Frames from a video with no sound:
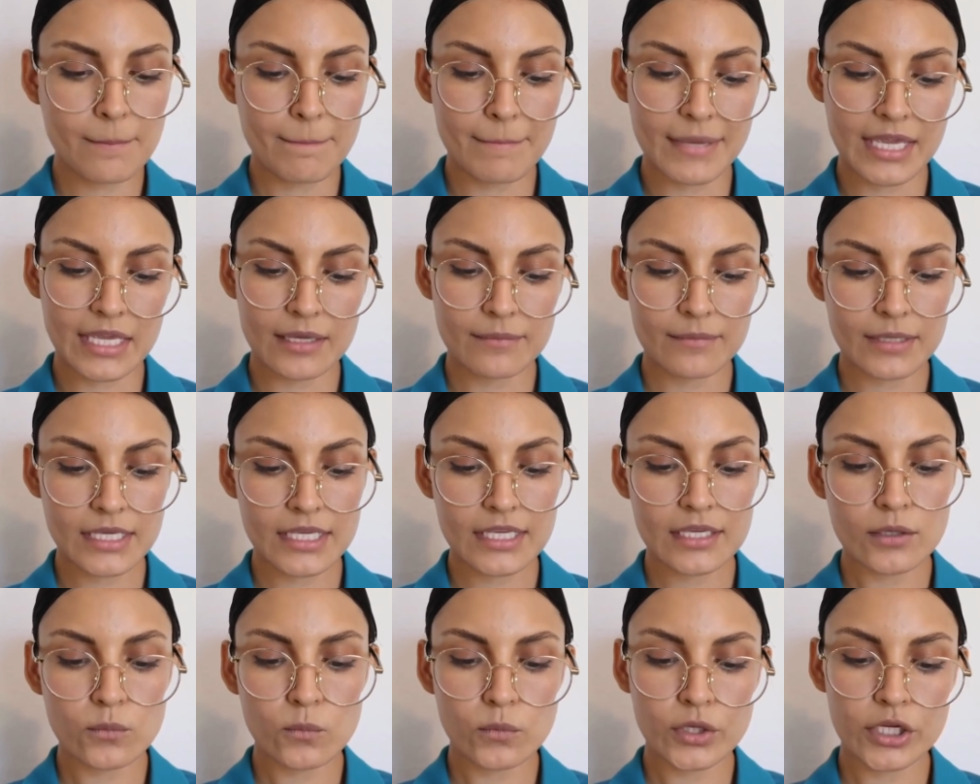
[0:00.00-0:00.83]

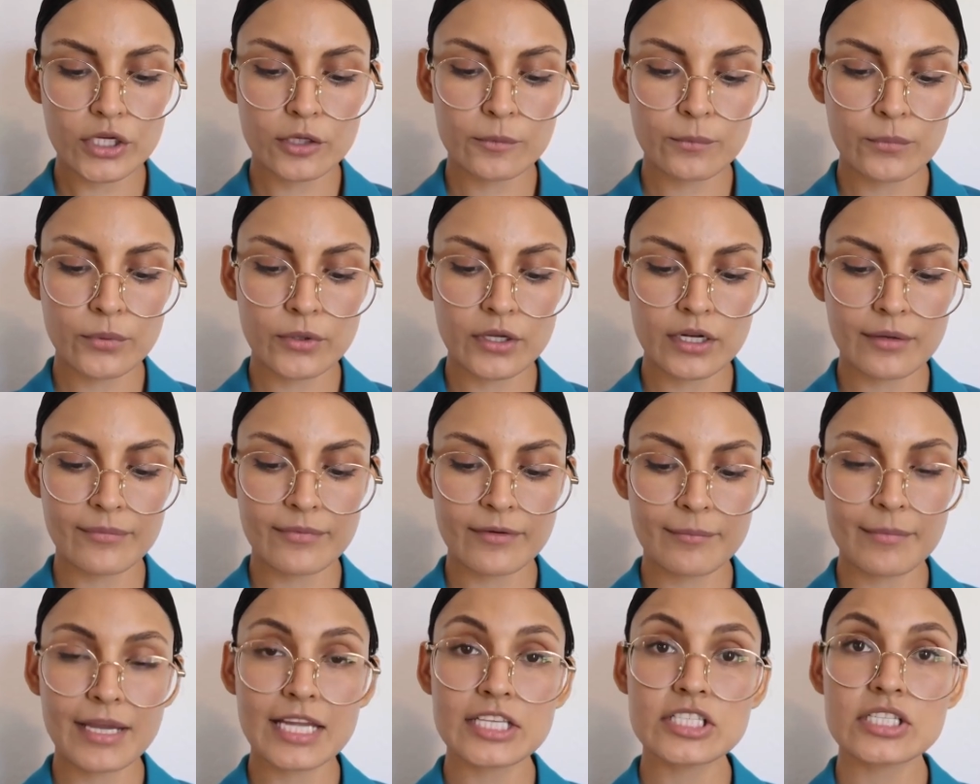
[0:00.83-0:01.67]
"Maybe we could put up
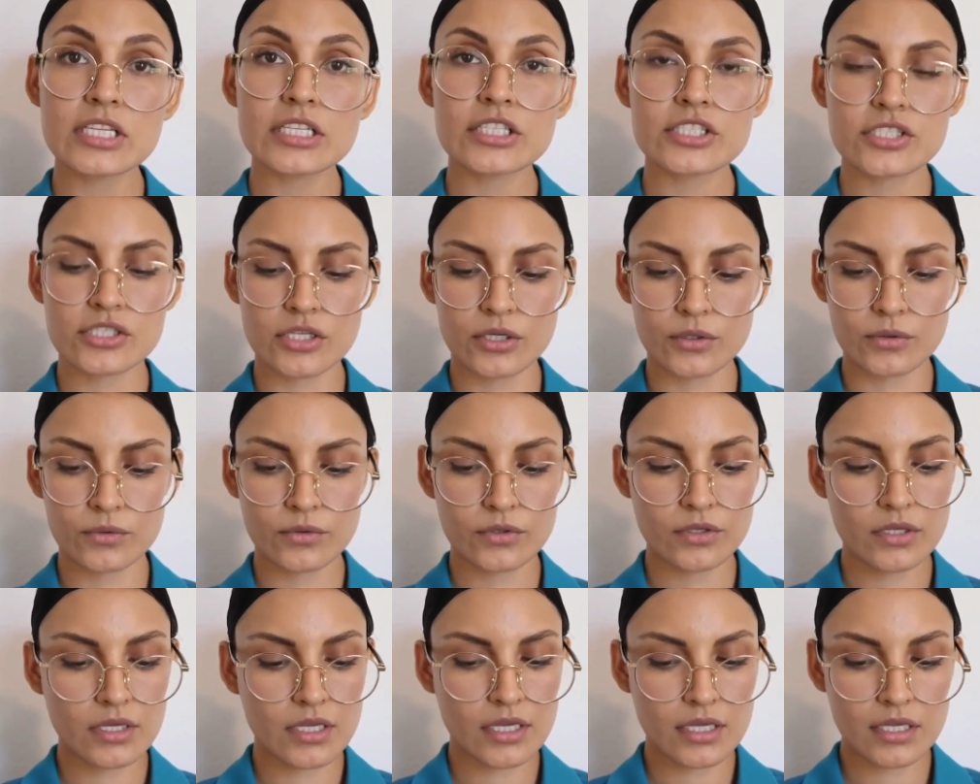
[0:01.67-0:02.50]
a magic show,"
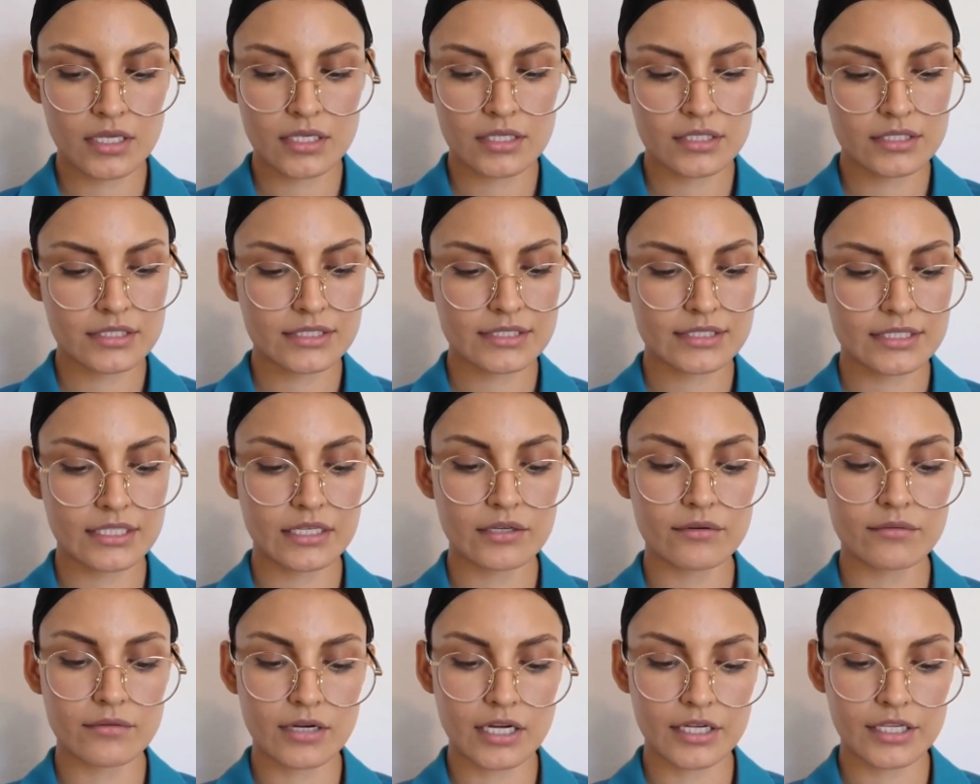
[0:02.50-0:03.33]

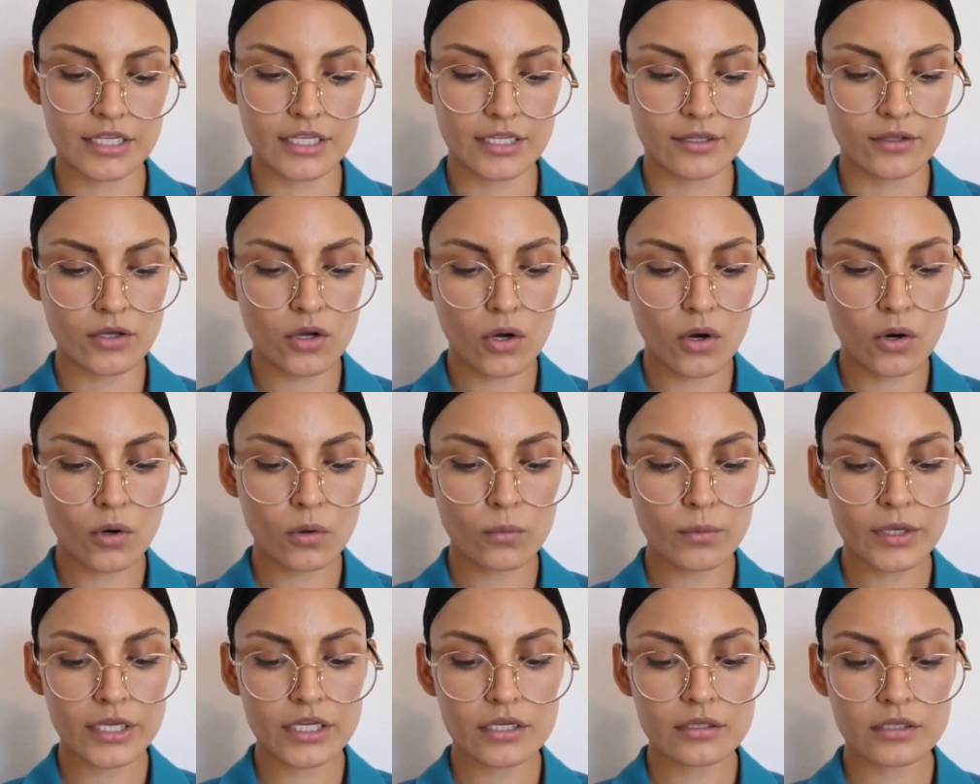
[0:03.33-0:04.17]
said Rocky. "Or
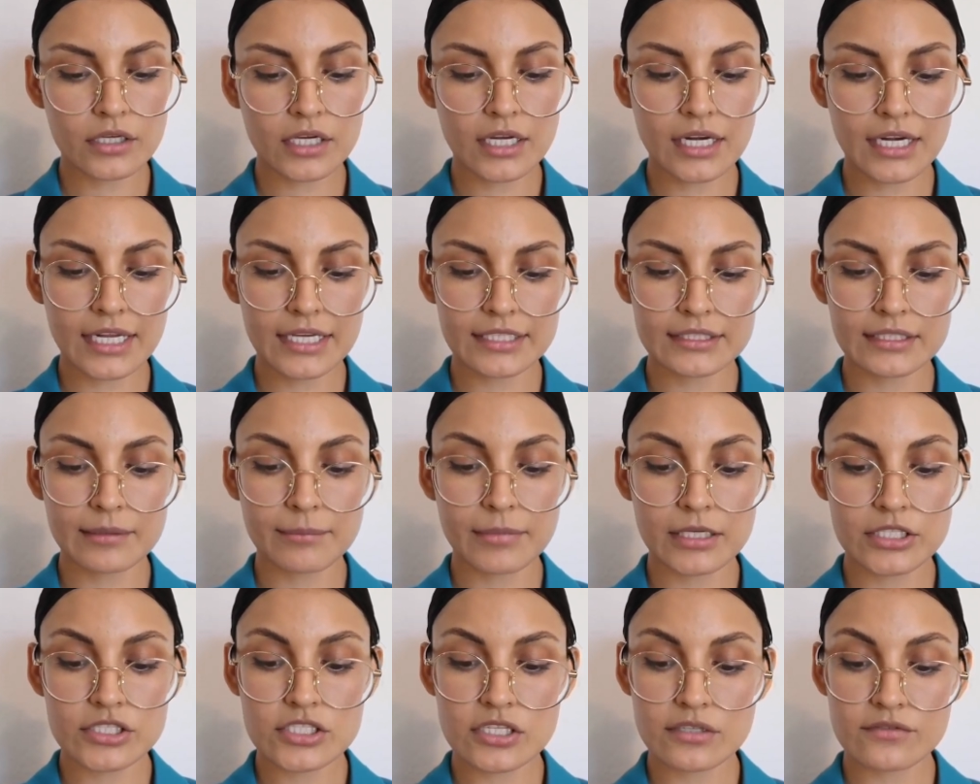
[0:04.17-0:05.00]
we could collect
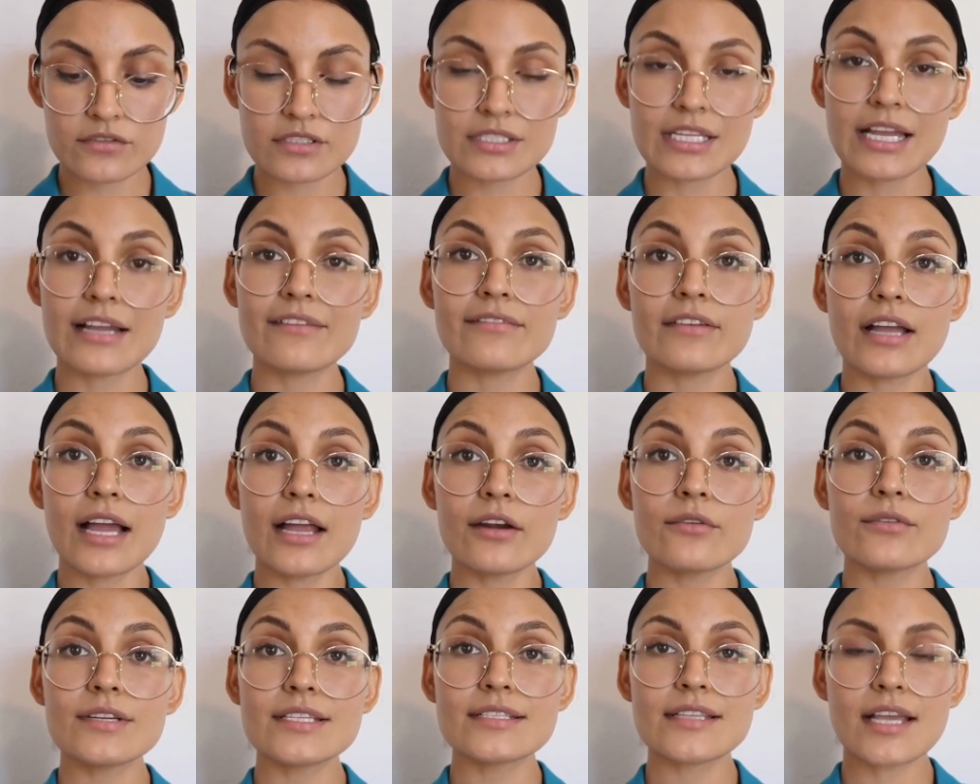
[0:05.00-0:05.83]
a bunch of stuff
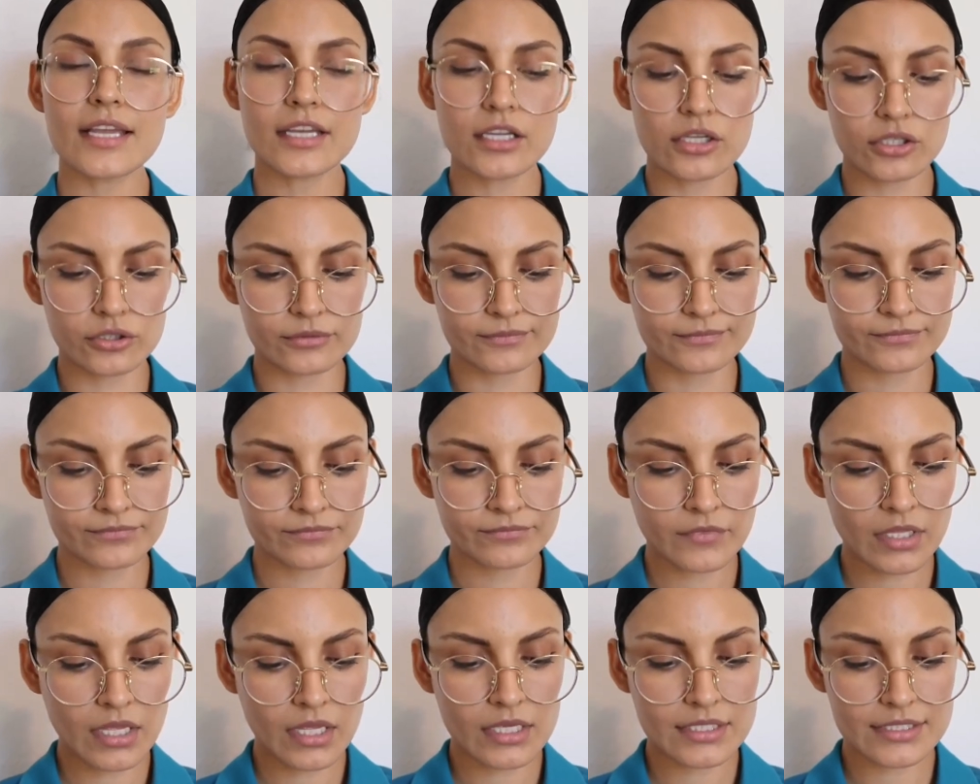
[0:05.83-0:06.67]
and recycle,"
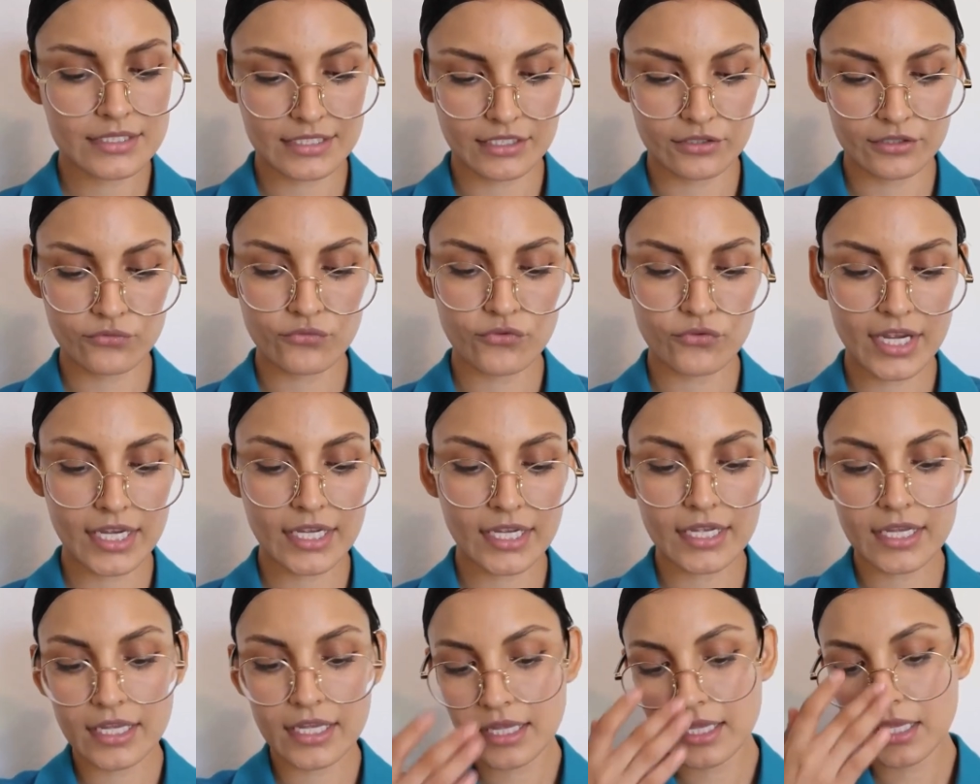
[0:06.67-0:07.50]
said
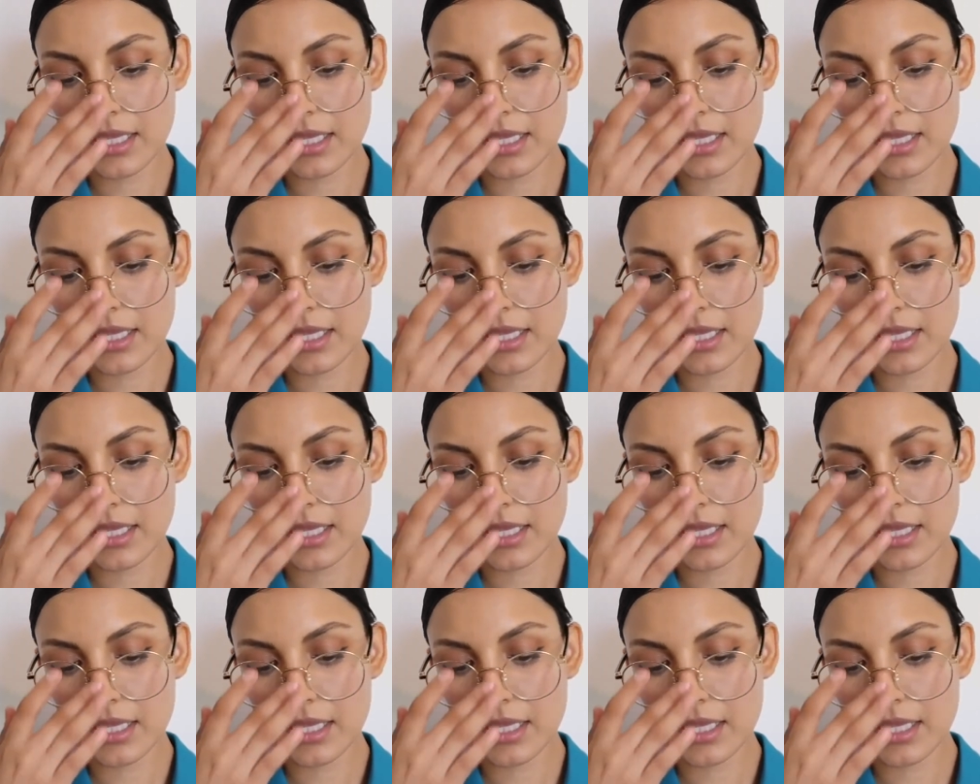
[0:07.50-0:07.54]
Frank,